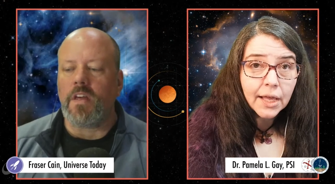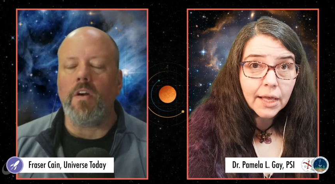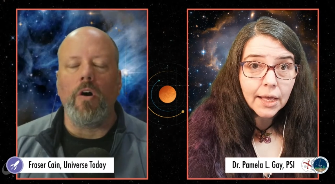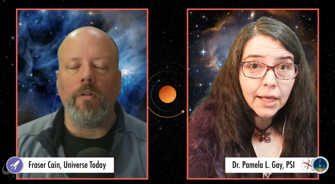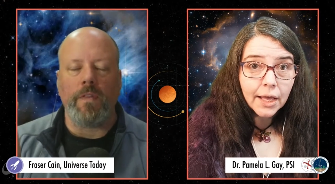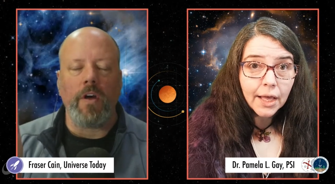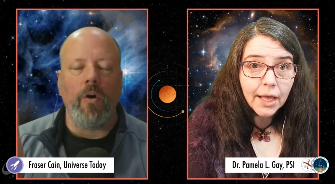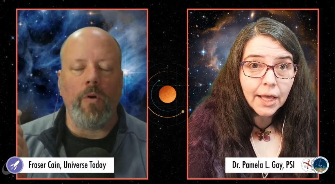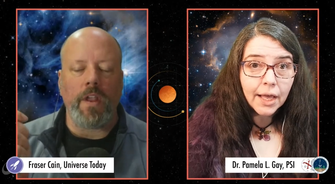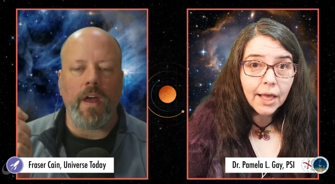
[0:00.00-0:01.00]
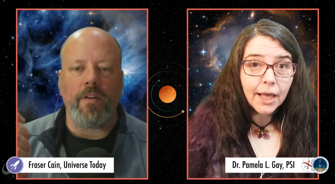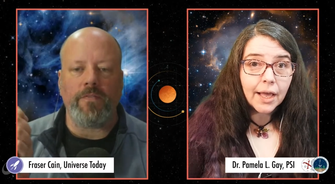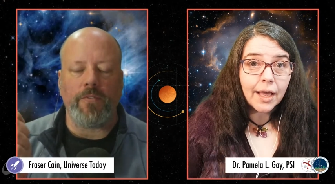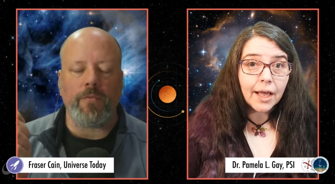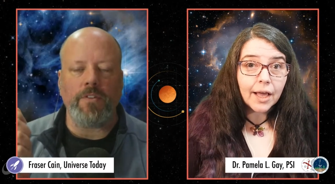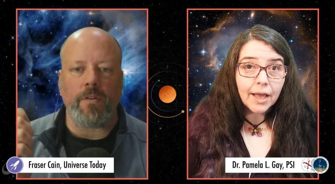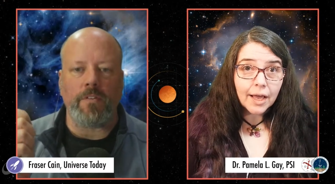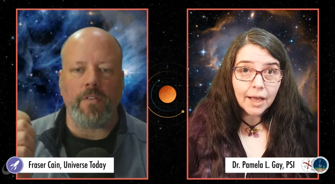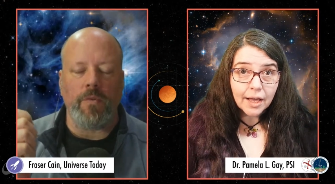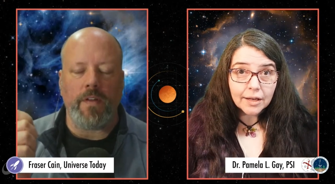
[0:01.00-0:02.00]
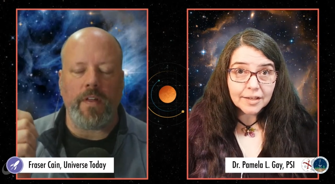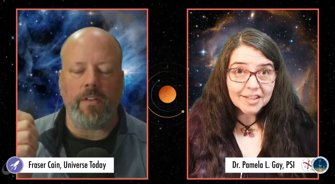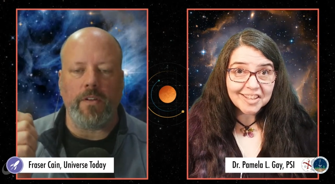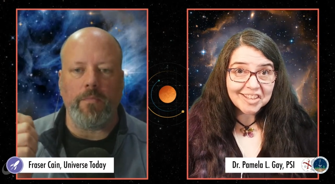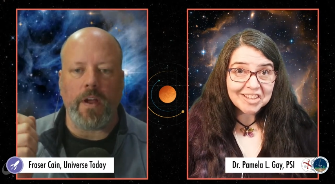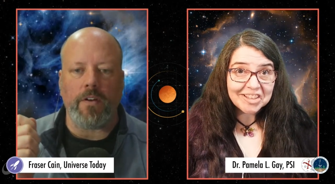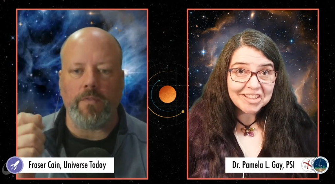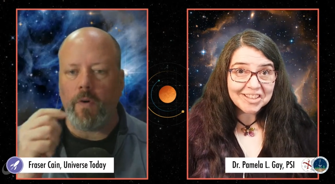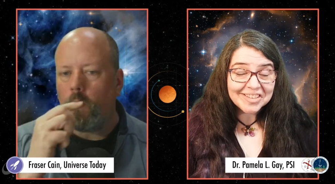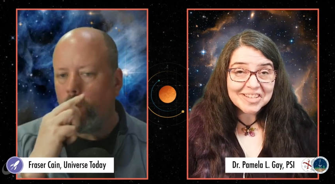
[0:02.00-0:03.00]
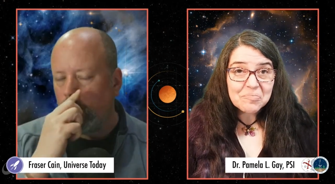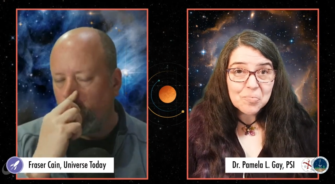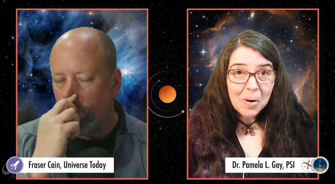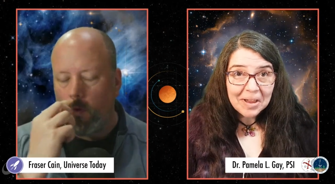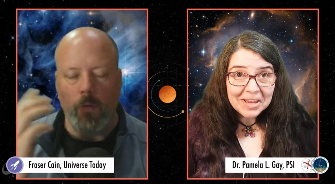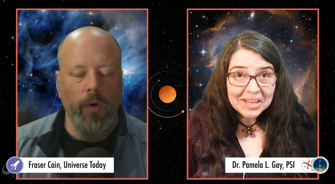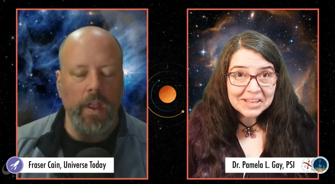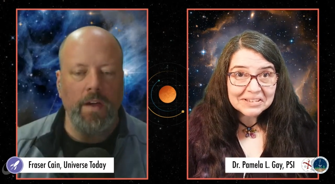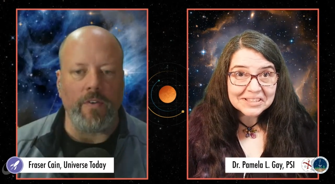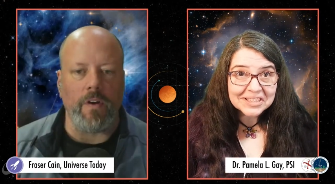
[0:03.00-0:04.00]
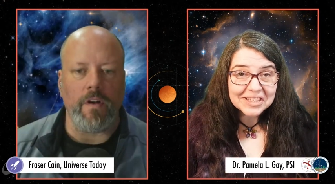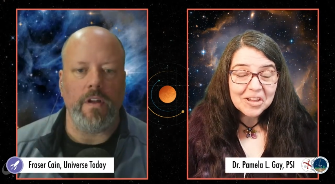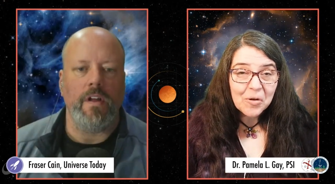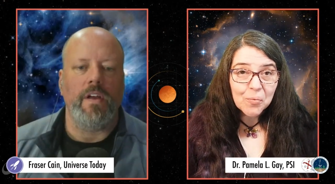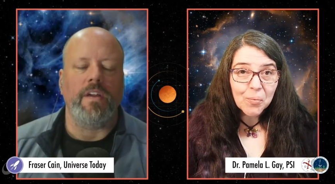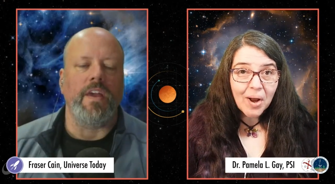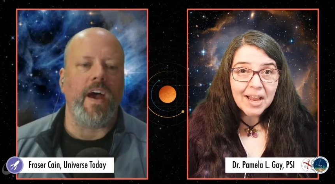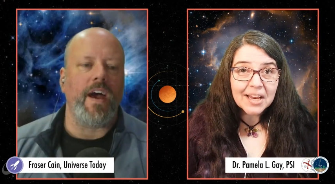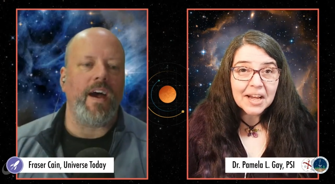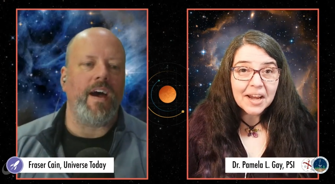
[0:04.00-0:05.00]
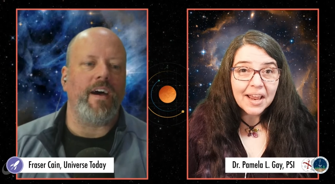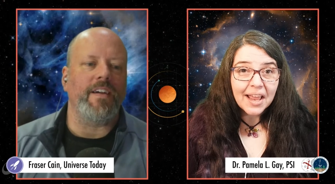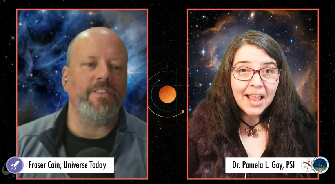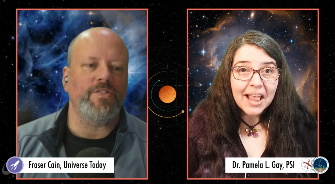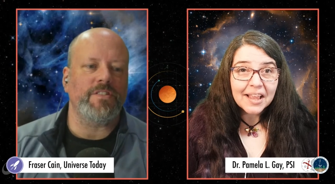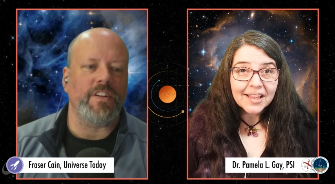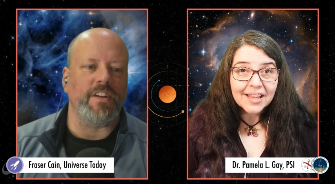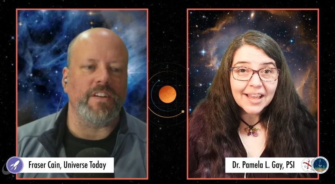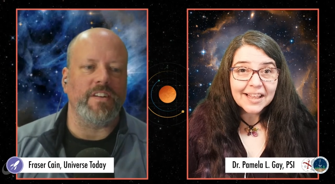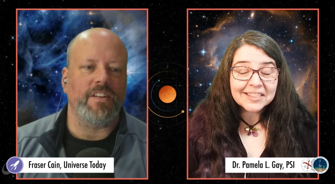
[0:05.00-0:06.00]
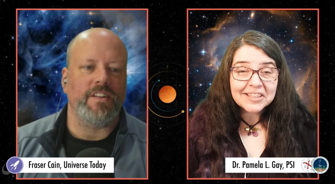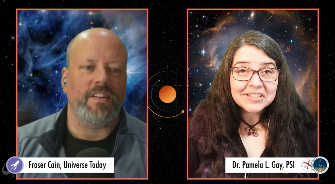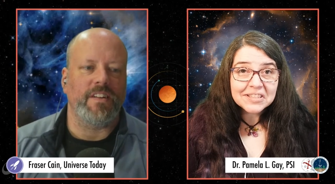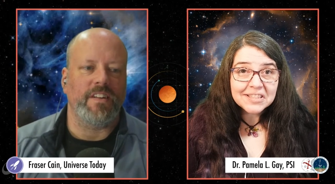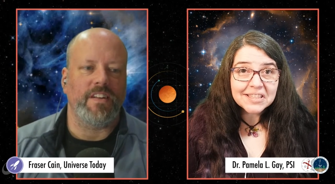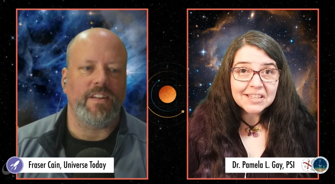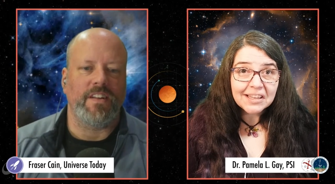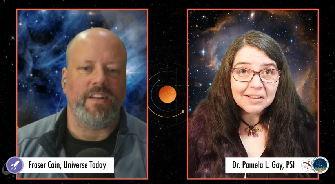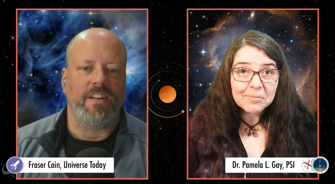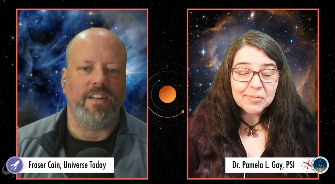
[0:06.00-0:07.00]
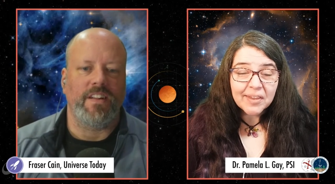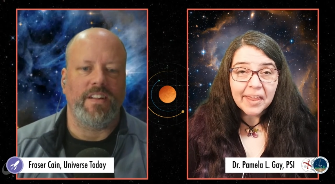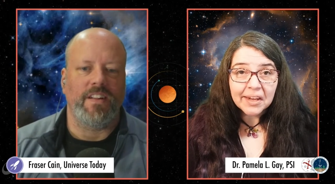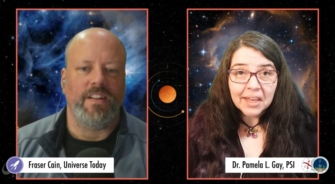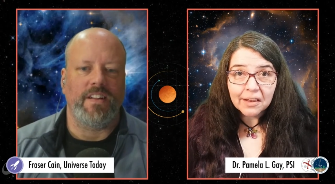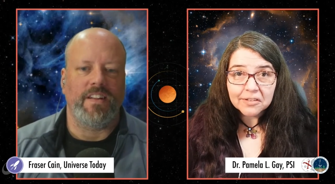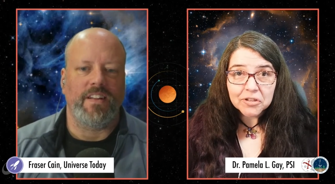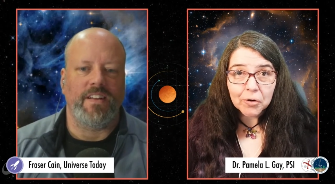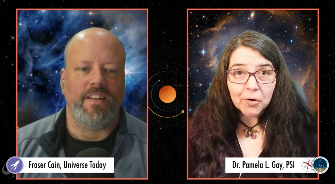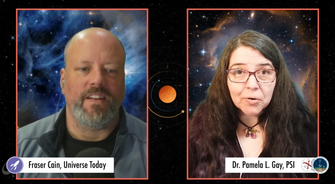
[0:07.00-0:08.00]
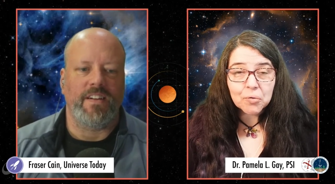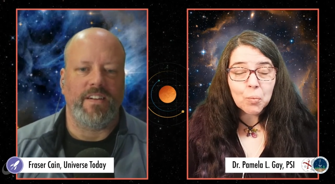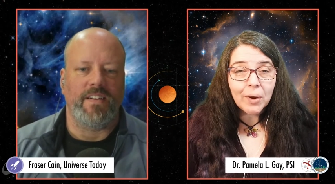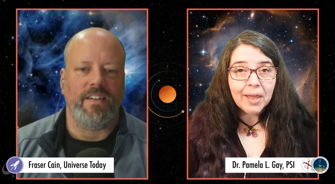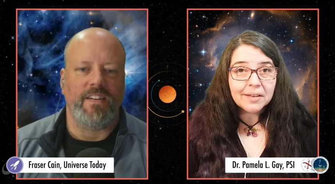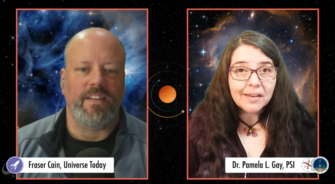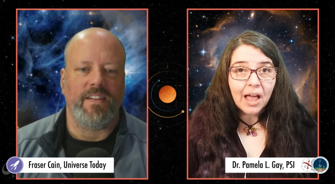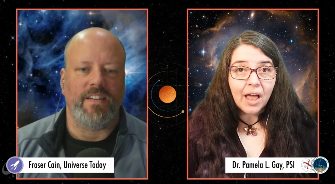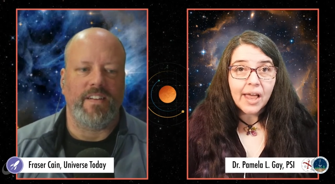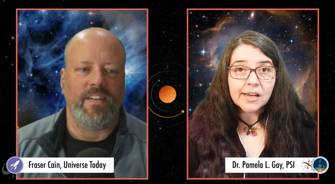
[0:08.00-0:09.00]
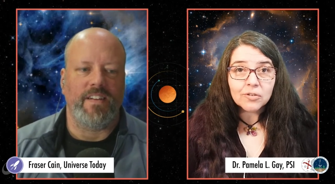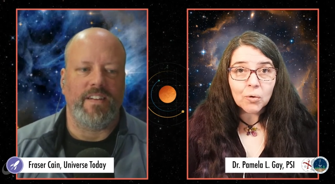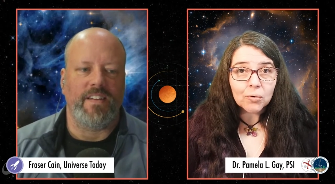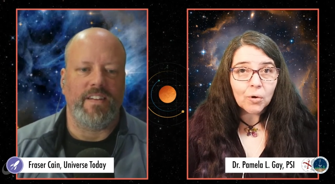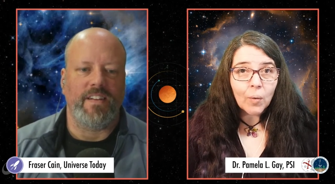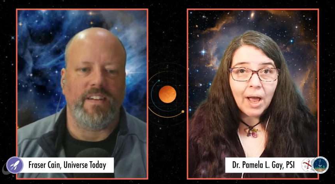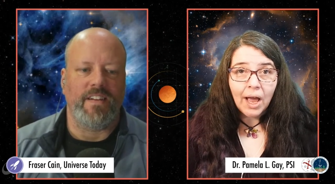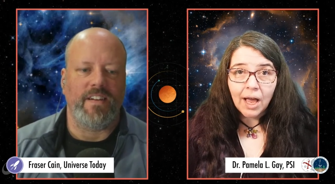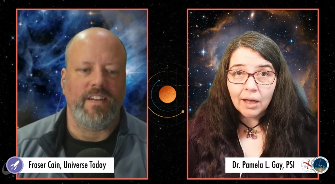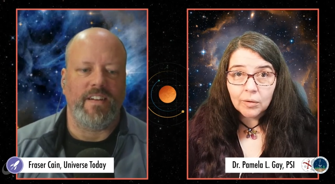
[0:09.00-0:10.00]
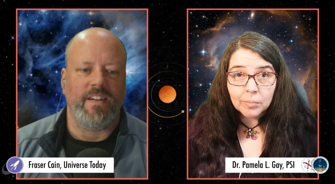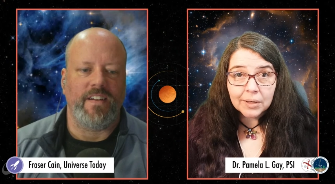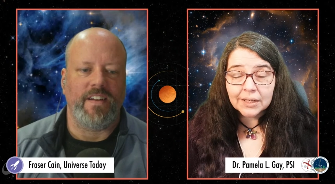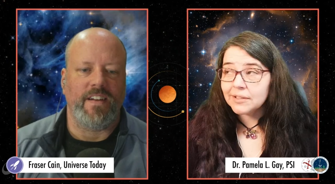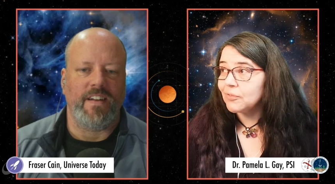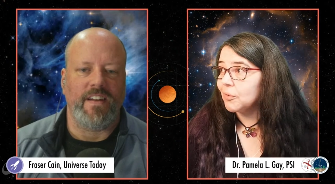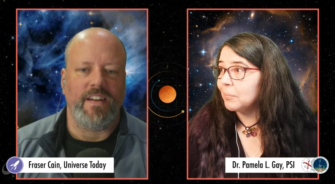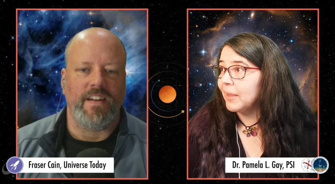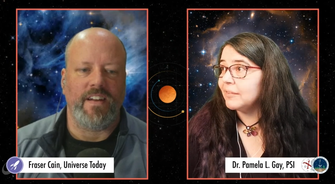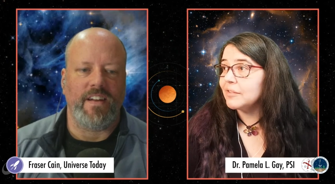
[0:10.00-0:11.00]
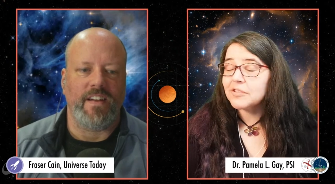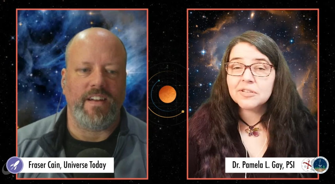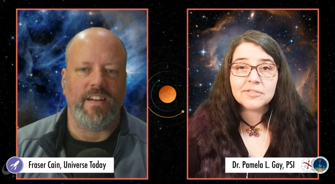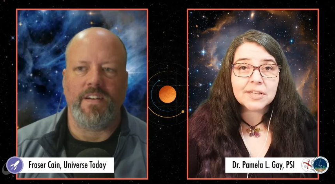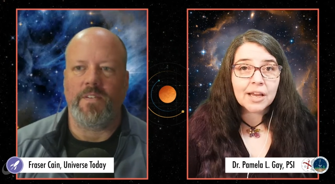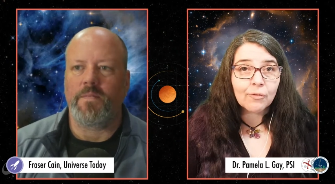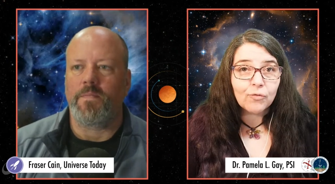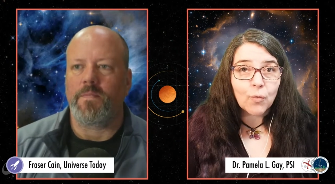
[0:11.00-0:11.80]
Speaker 1: they all they all want to have three stripes. They want to have that little microphone or, right. or whatever. Right. Yeah. Interesting.
Speaker 2: Lindsay, tiny intern, went, I don't know how many different places. She sang